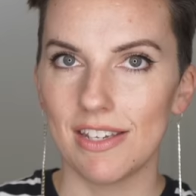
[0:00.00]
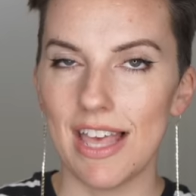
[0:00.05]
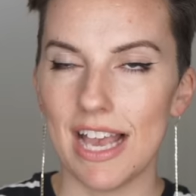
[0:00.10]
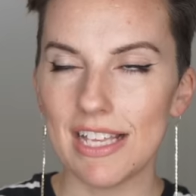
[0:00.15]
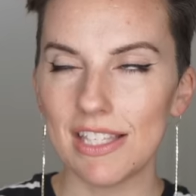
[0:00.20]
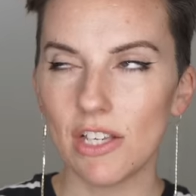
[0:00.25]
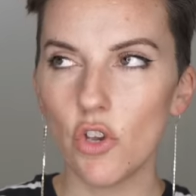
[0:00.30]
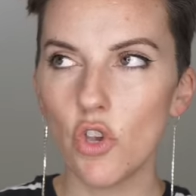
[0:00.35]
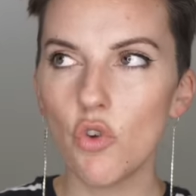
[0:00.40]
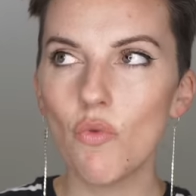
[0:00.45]

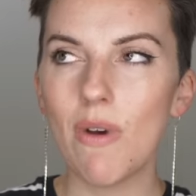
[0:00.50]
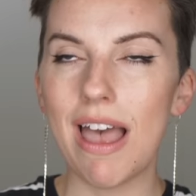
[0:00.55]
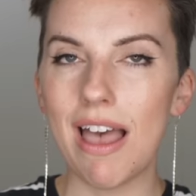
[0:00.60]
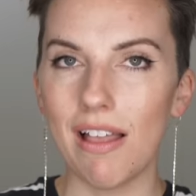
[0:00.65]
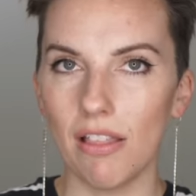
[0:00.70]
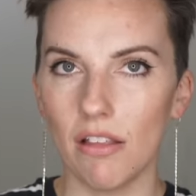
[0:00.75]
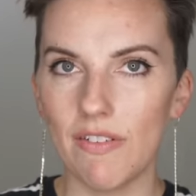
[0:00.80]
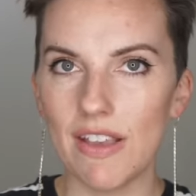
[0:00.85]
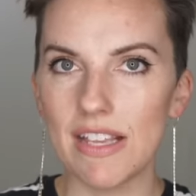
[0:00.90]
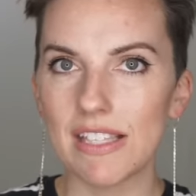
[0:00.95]
That's how you
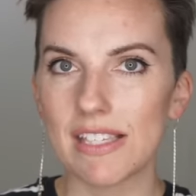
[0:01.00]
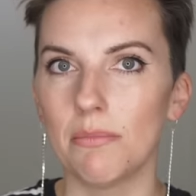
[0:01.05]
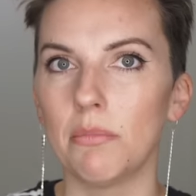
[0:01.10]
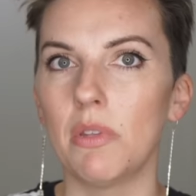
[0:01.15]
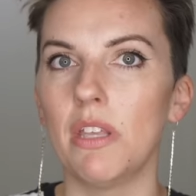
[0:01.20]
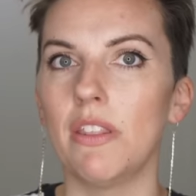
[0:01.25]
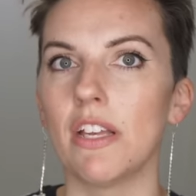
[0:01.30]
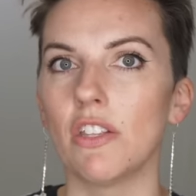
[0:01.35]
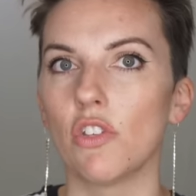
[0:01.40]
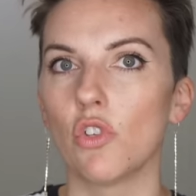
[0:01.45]
elevate
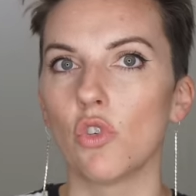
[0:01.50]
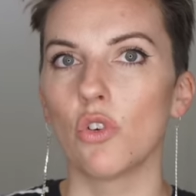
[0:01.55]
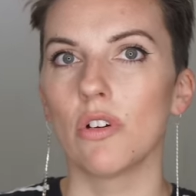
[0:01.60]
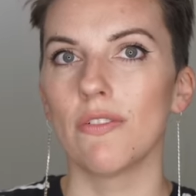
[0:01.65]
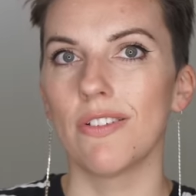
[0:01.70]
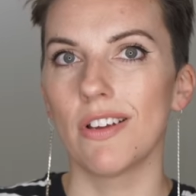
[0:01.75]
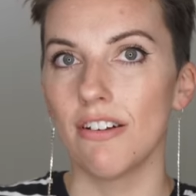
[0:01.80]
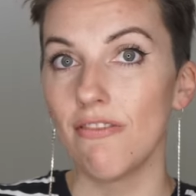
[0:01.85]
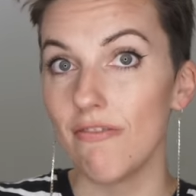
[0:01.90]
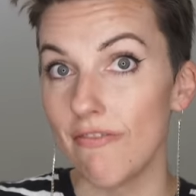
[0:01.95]
something that's sort
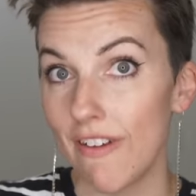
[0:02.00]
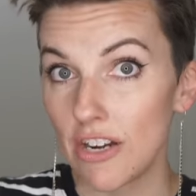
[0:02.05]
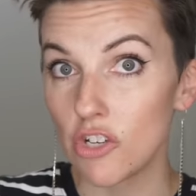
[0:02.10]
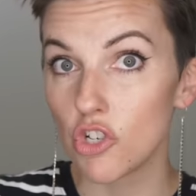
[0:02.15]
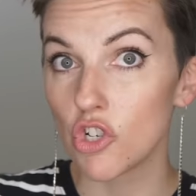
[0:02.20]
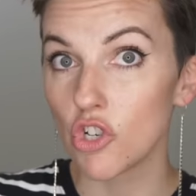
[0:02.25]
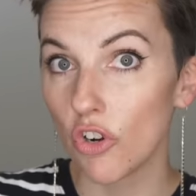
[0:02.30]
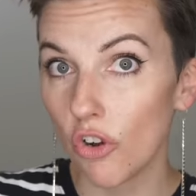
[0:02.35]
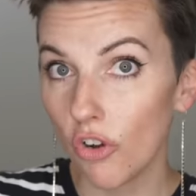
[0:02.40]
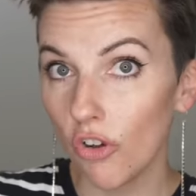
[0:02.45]
of
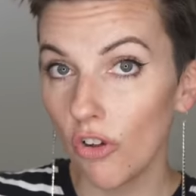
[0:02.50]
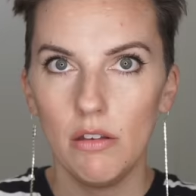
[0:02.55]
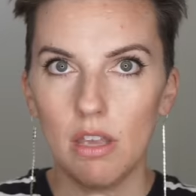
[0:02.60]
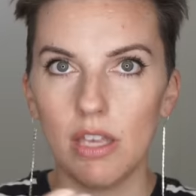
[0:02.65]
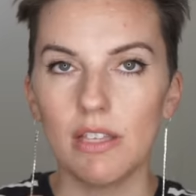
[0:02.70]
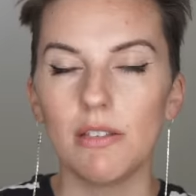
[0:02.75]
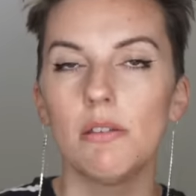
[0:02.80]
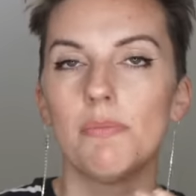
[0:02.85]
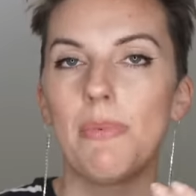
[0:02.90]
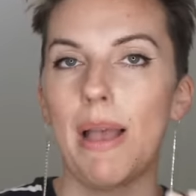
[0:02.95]
conventional
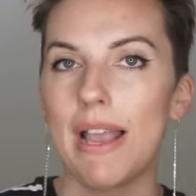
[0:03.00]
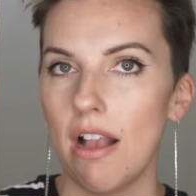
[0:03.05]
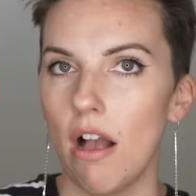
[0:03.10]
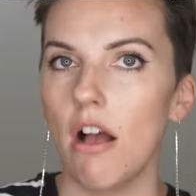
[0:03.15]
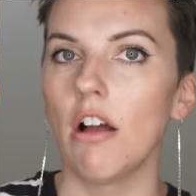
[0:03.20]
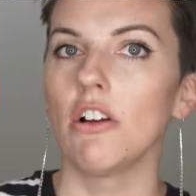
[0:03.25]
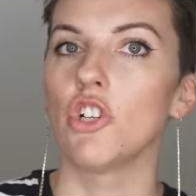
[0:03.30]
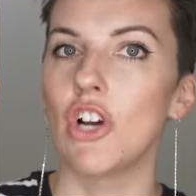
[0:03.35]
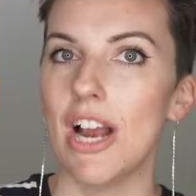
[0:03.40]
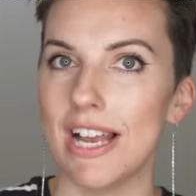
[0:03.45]
is by
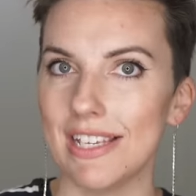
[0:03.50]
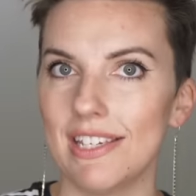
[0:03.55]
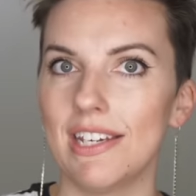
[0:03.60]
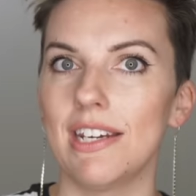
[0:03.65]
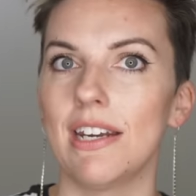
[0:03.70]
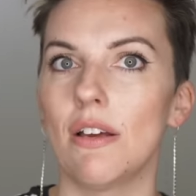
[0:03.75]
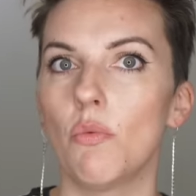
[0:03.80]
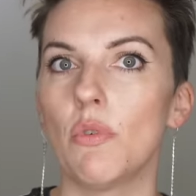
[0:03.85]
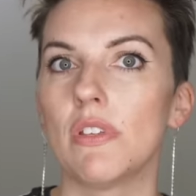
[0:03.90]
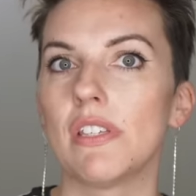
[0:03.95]

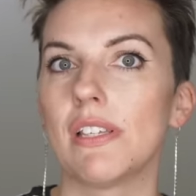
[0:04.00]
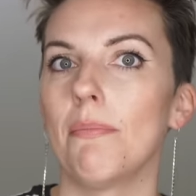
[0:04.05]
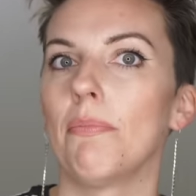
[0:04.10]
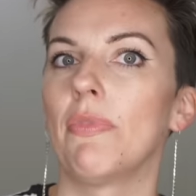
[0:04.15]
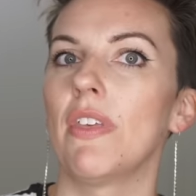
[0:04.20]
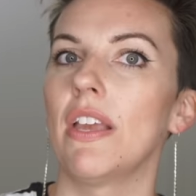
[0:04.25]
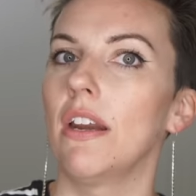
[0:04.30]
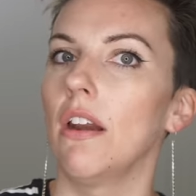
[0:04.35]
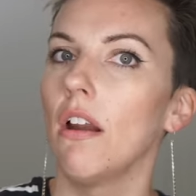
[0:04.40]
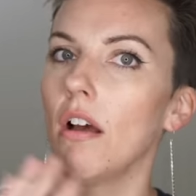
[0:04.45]
contrasting it with
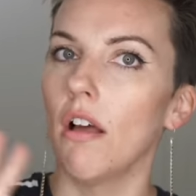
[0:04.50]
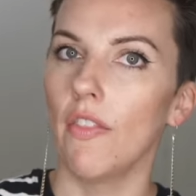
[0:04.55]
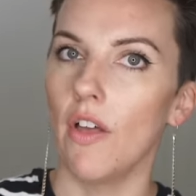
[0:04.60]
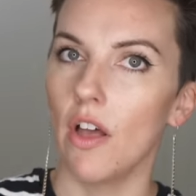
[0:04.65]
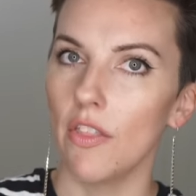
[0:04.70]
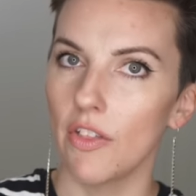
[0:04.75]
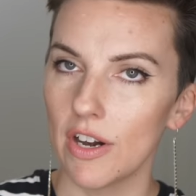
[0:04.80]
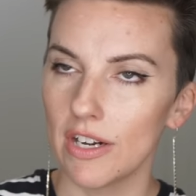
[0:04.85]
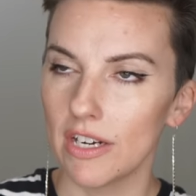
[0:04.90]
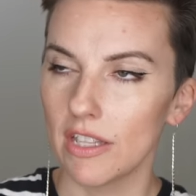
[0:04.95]
something on the
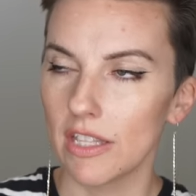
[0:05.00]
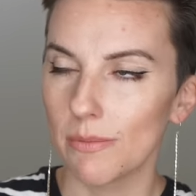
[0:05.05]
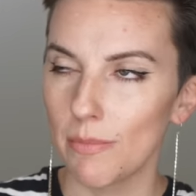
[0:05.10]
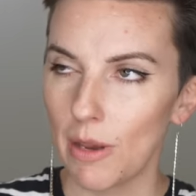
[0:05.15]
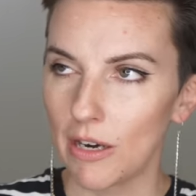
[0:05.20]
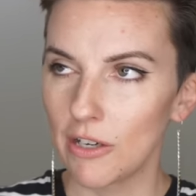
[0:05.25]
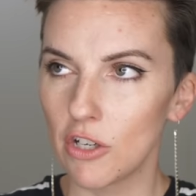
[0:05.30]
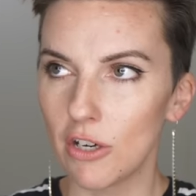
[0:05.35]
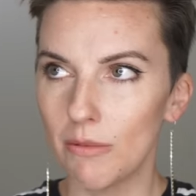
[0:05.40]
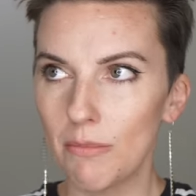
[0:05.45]
other end of the
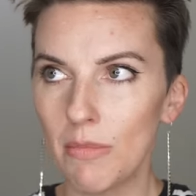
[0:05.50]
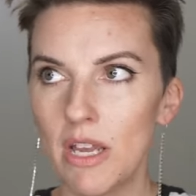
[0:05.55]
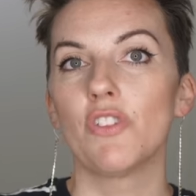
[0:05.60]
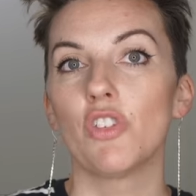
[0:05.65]
spectrum.